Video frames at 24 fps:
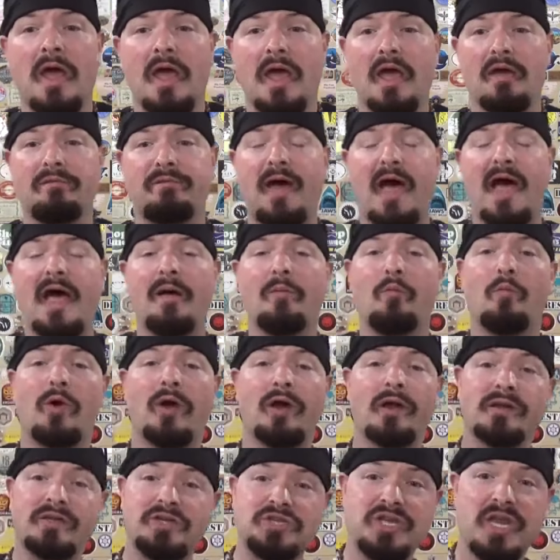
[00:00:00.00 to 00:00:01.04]
If I am
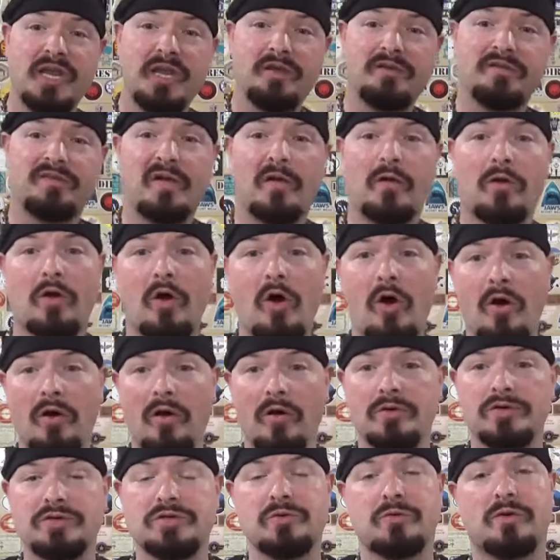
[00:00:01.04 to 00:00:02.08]
wearing jeans or
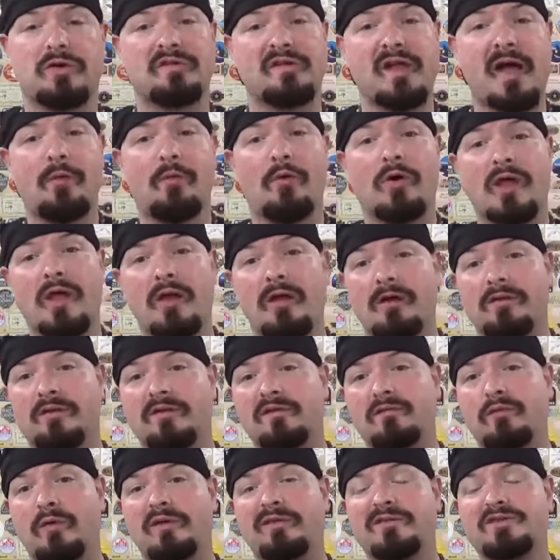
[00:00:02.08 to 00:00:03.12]
cargo shorts, I will carry the
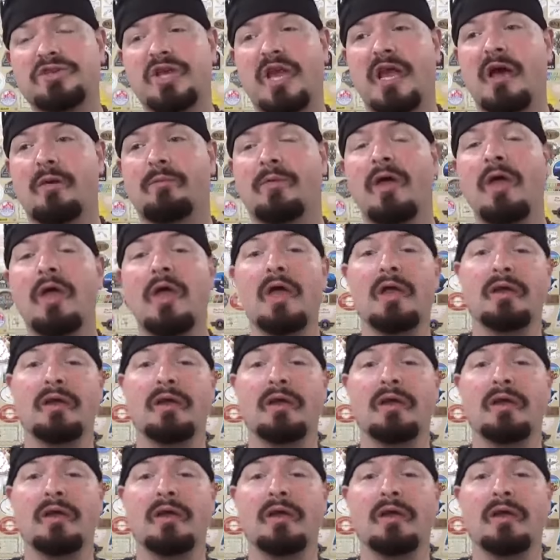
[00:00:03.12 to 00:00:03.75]
Swiss Champ camp.